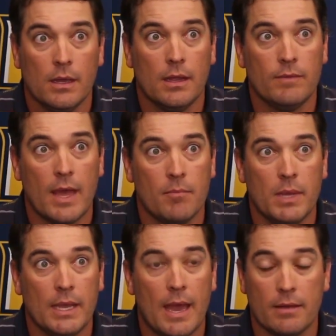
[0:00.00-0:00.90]
and they've got
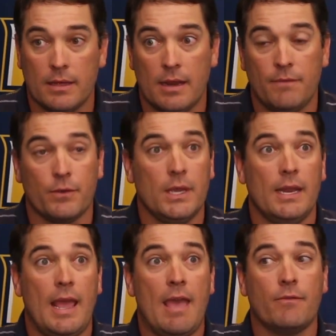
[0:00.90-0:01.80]
big eyes, and they
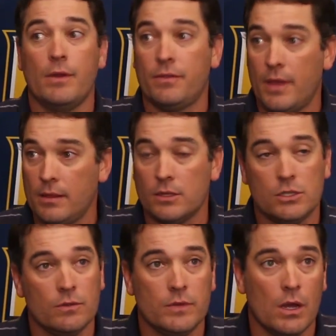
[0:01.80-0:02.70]
forget everything
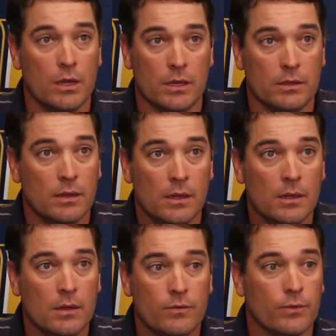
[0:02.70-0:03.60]
that you've done
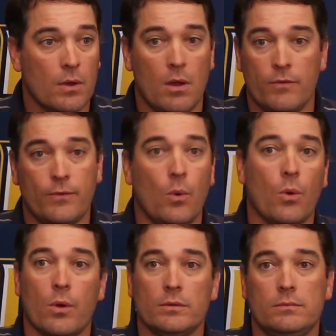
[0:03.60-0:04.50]

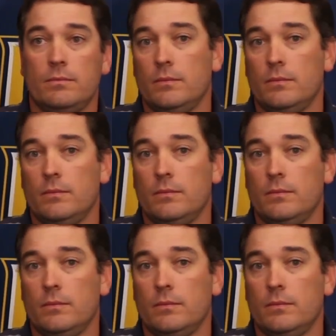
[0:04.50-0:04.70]
for